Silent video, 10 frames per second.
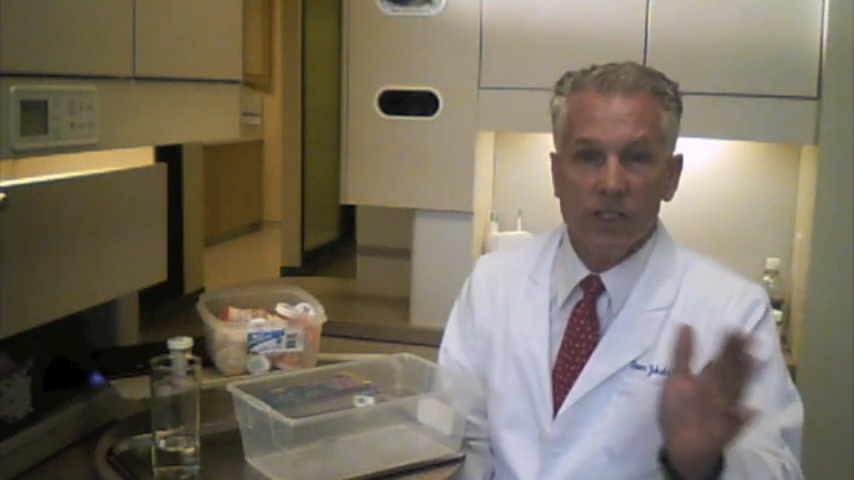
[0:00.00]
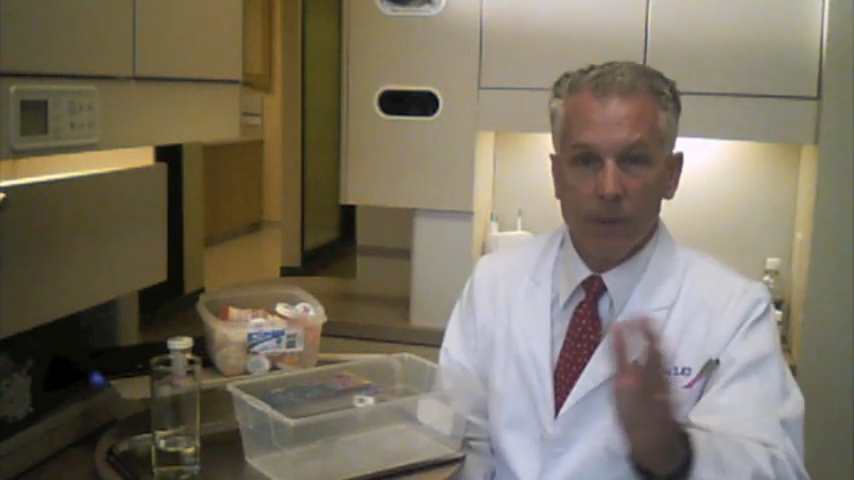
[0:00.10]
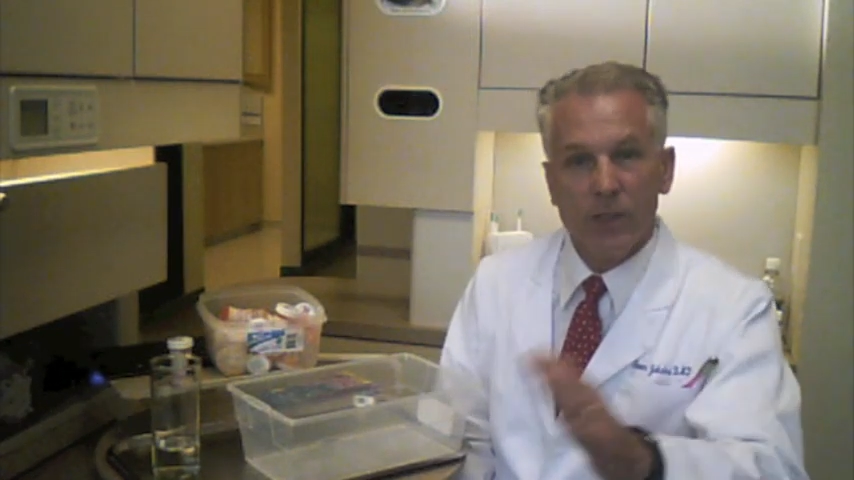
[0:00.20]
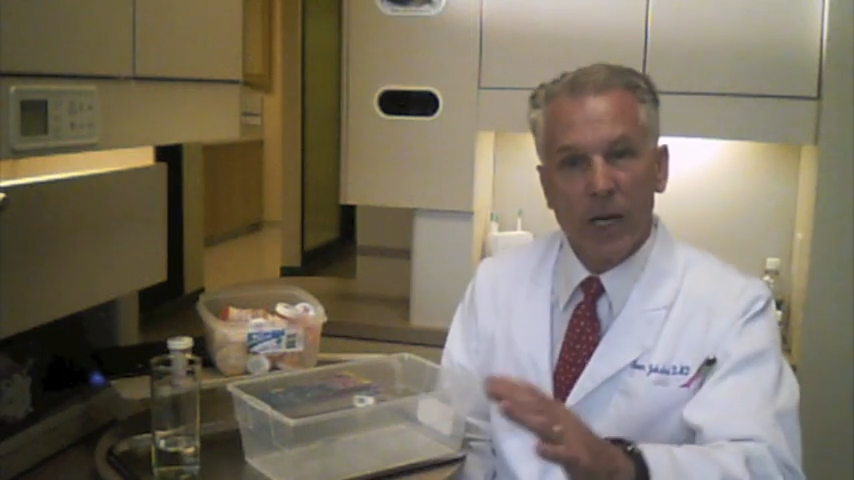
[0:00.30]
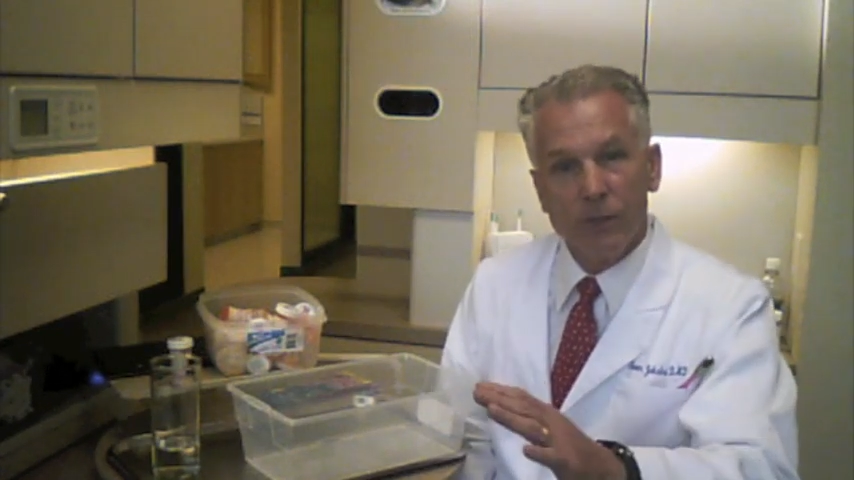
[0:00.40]

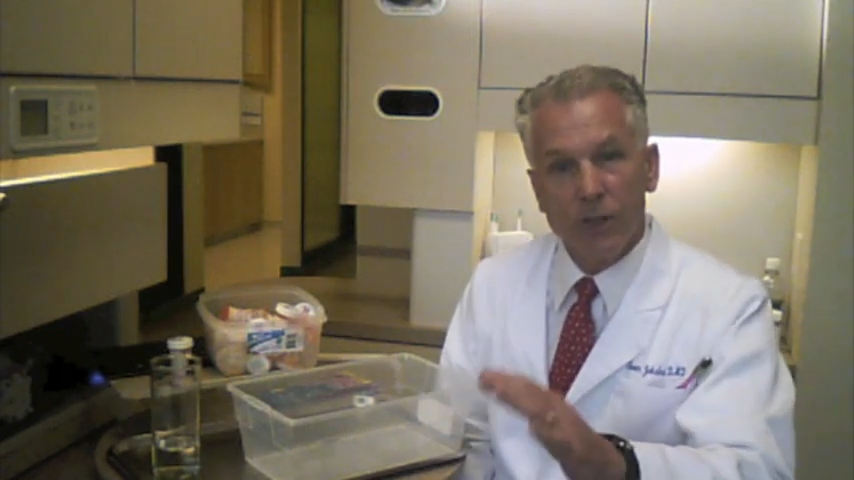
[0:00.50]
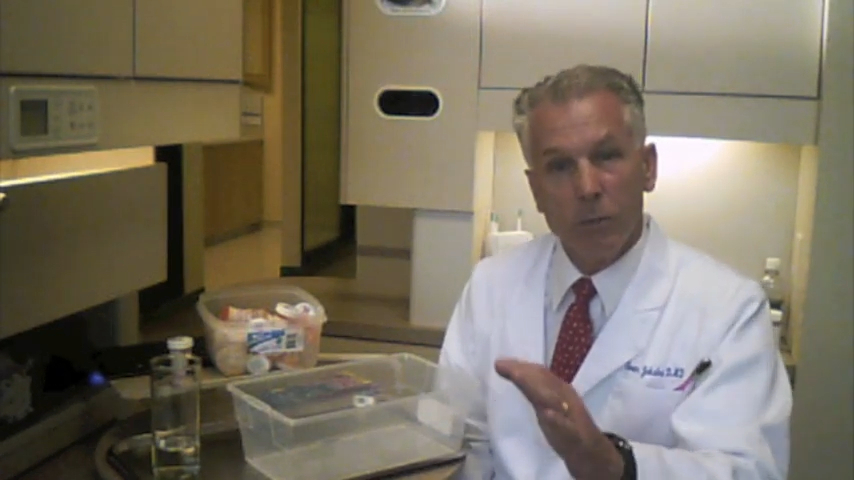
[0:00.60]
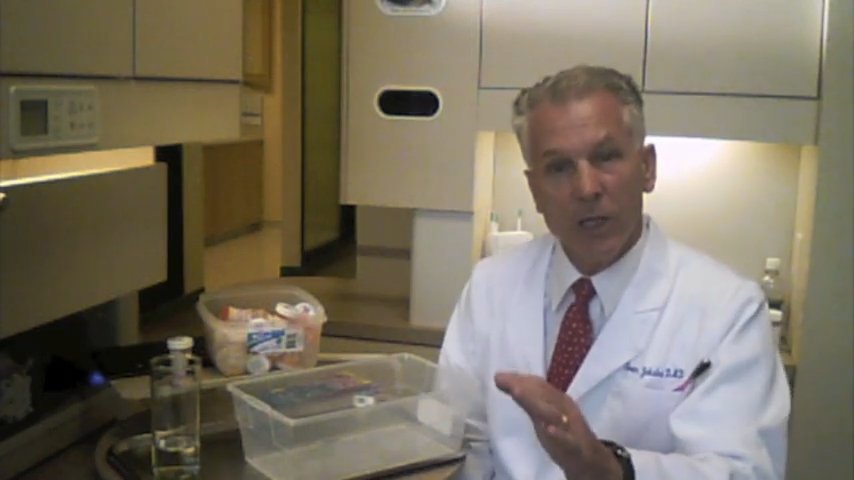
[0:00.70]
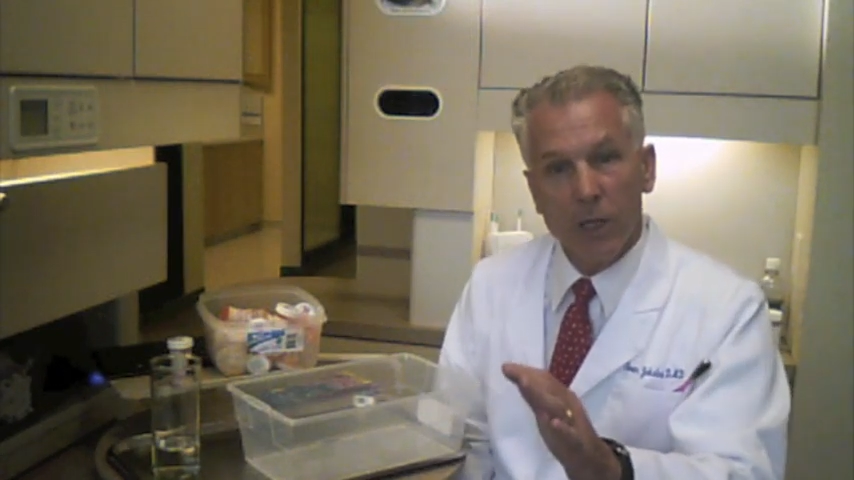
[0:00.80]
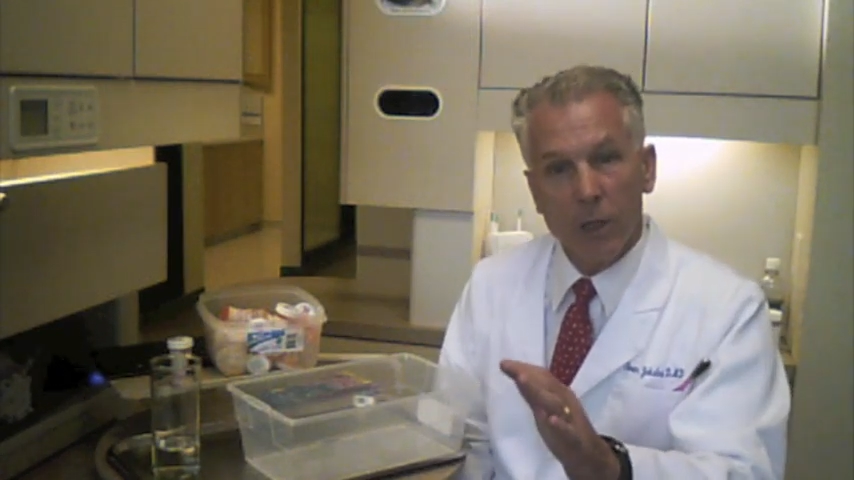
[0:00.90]
sometimes it can
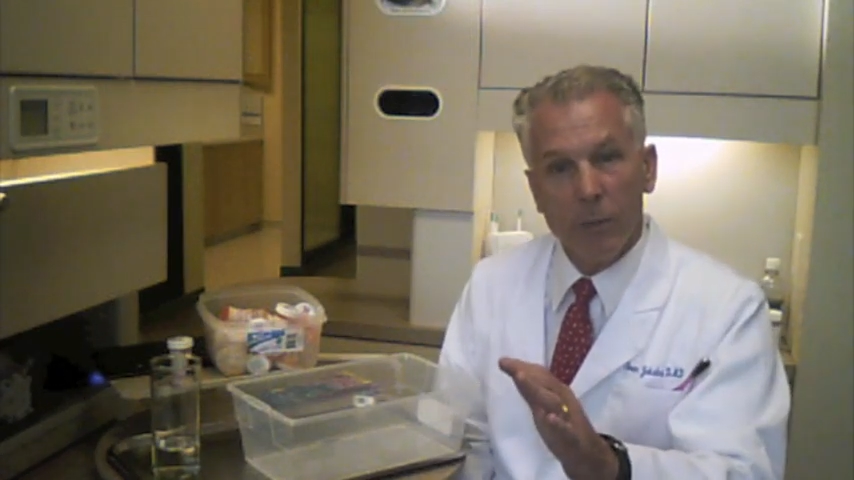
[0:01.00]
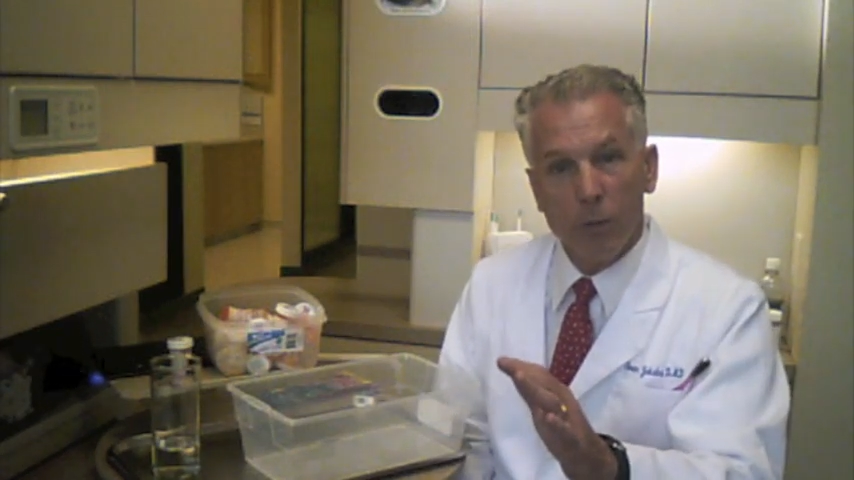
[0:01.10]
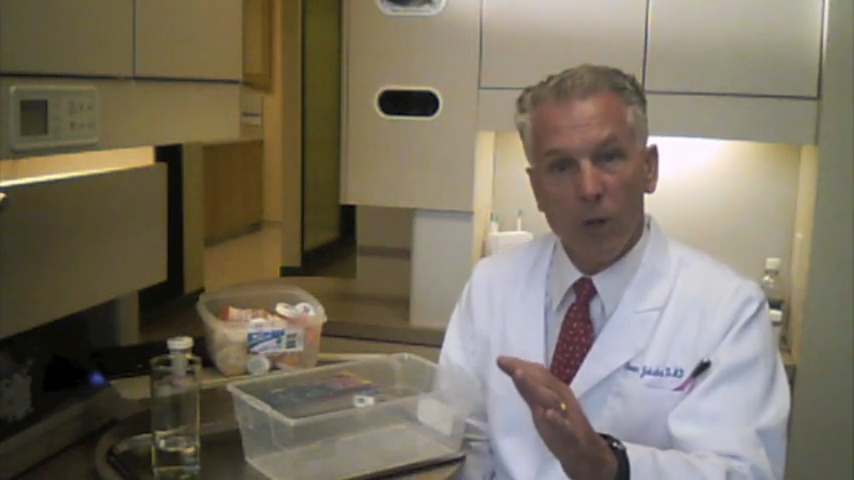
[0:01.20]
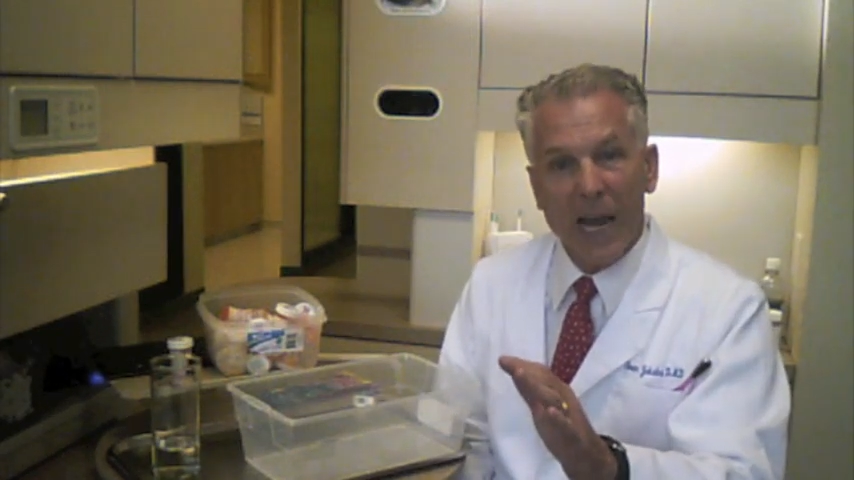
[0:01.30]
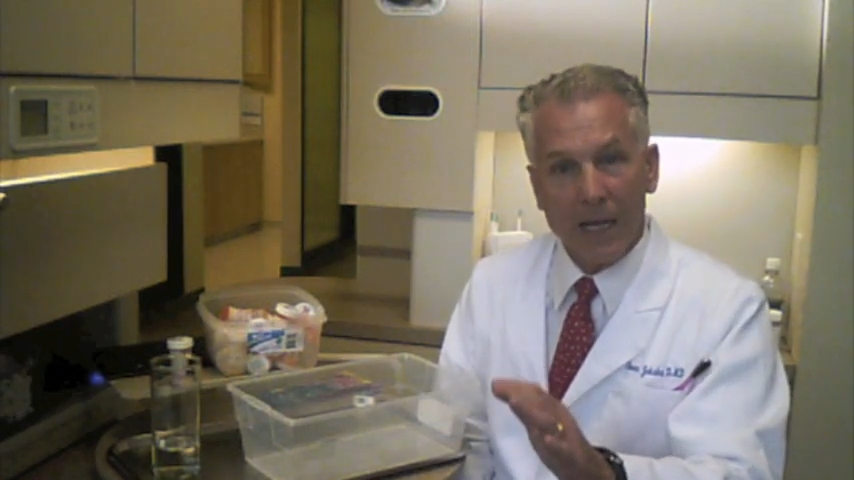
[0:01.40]
be a little bit
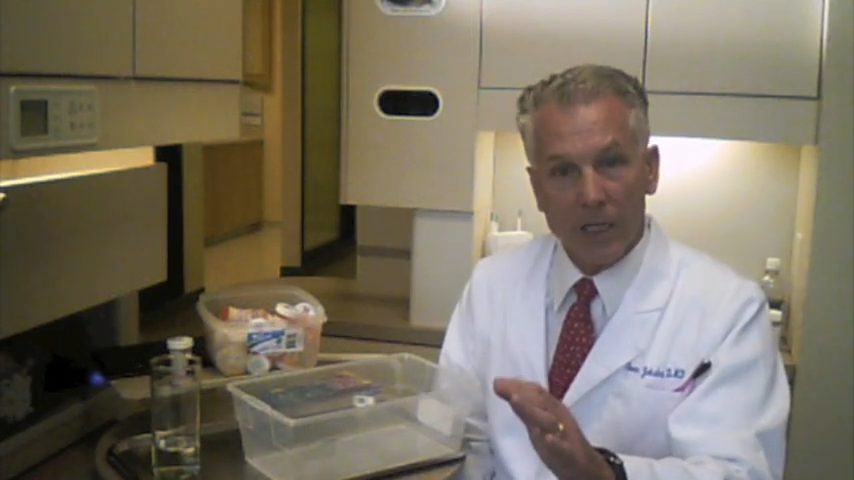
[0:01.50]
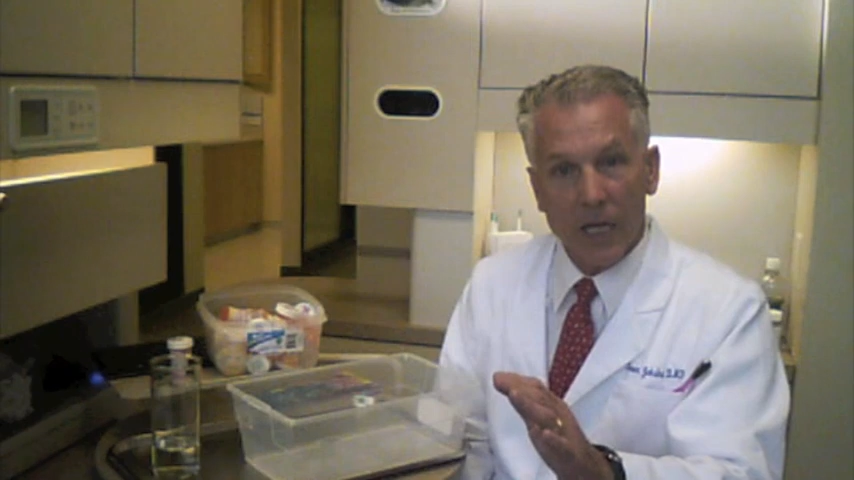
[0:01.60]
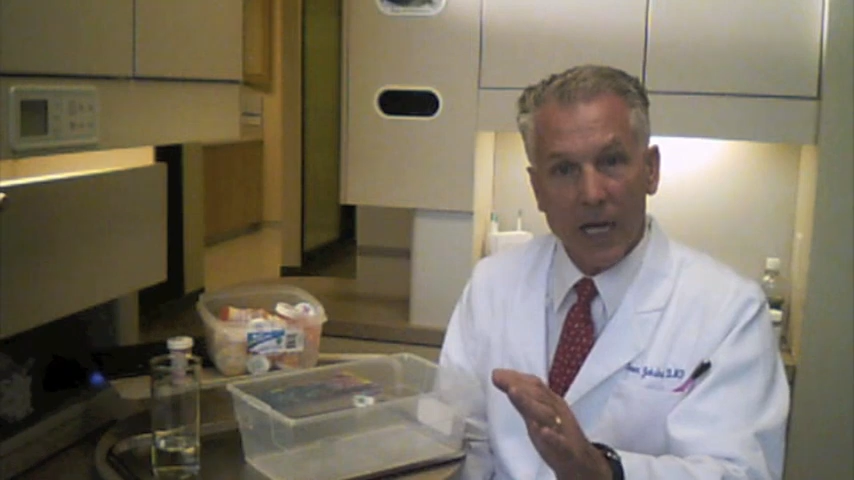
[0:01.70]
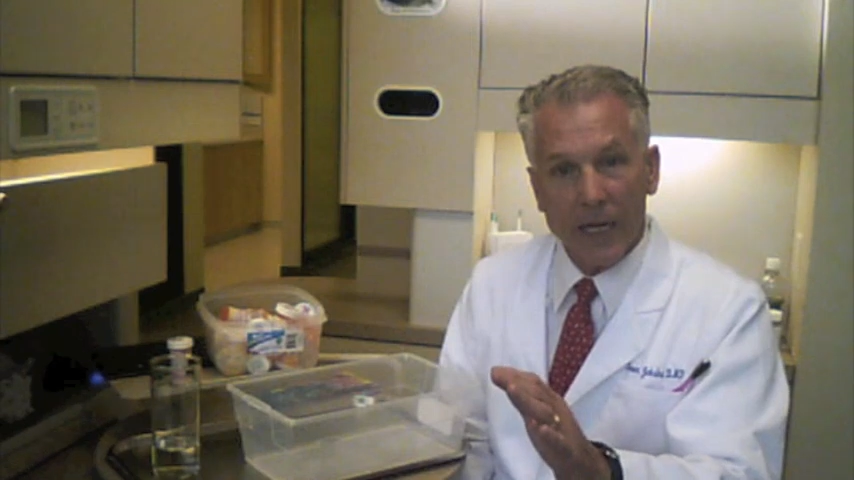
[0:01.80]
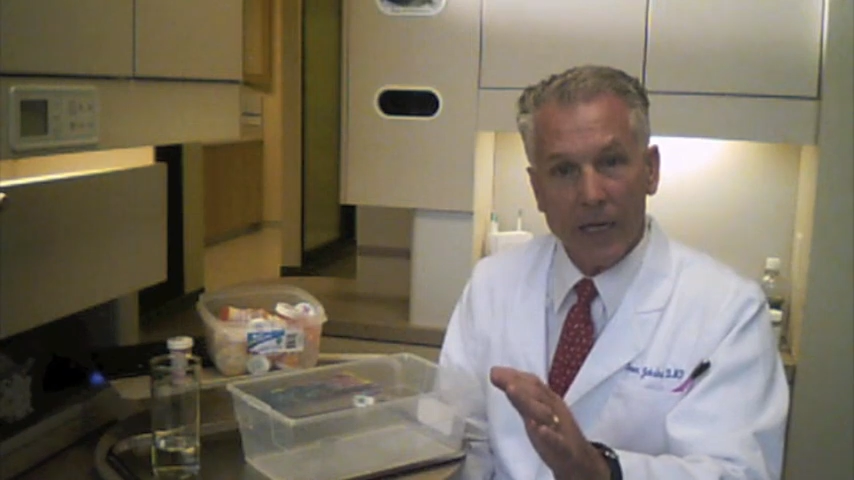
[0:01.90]
more
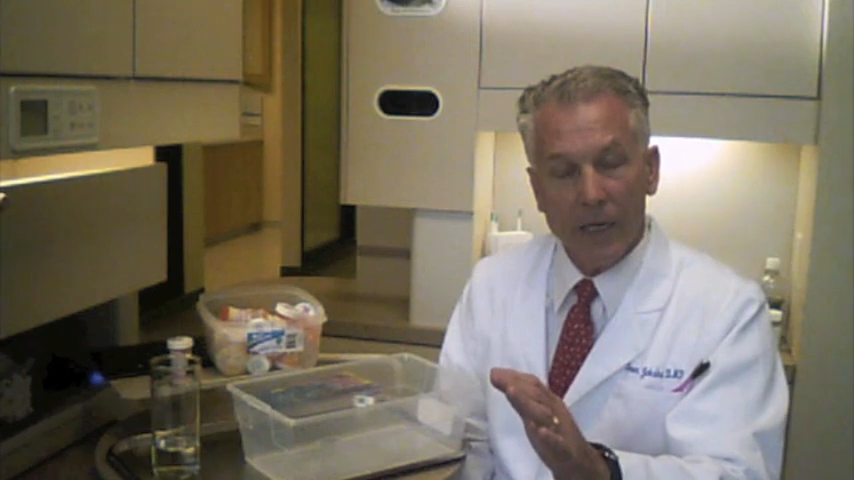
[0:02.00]
alkali.